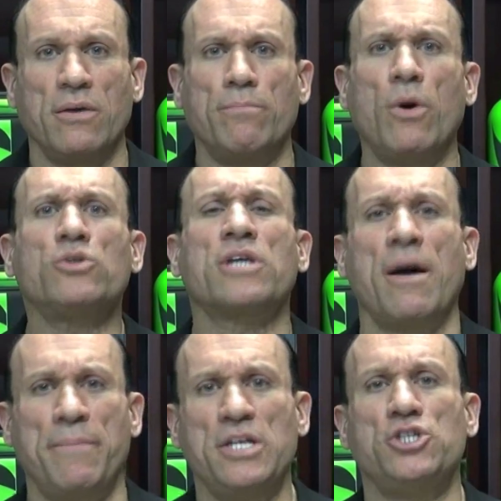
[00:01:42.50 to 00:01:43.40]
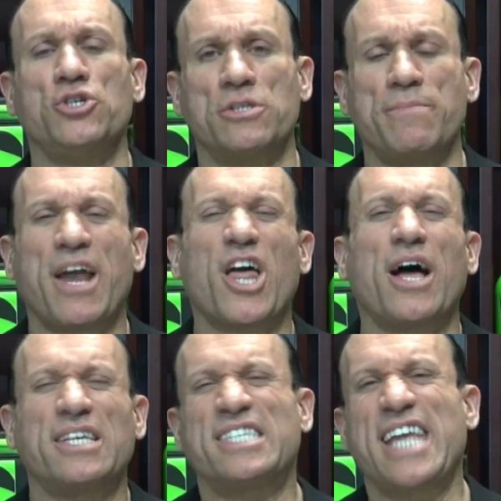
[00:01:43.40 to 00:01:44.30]
most companies use about
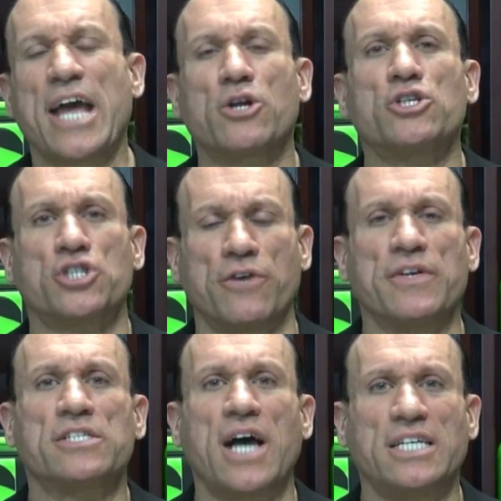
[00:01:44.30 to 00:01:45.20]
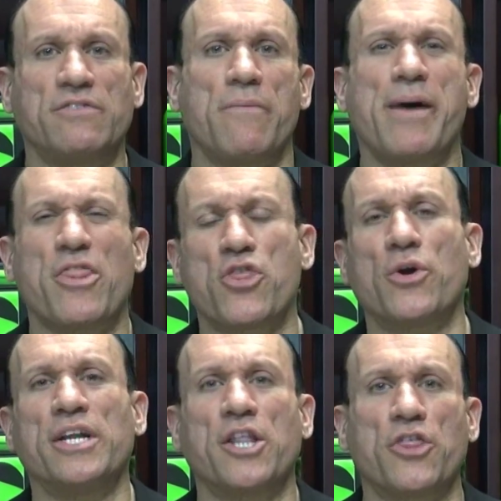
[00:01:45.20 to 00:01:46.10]
a standard serving size of about
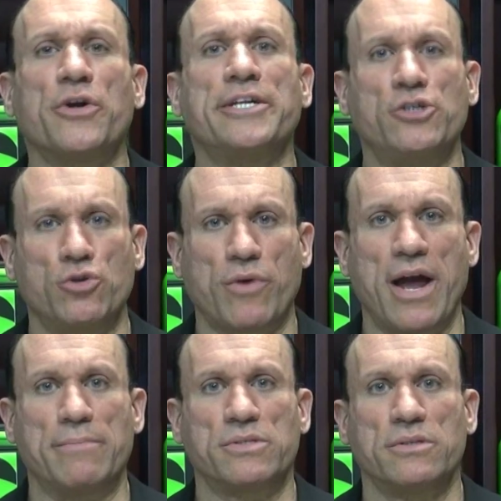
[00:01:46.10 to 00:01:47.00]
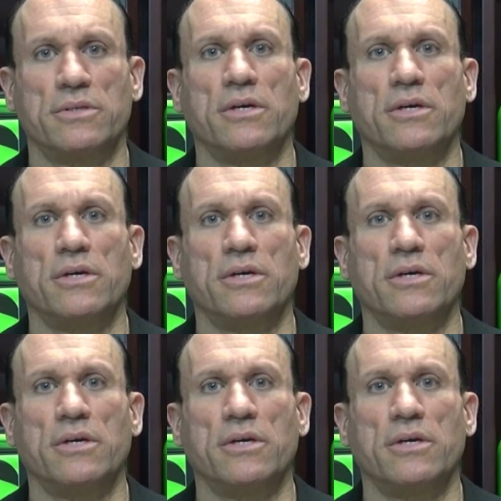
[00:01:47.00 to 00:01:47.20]
30 to 32 grams.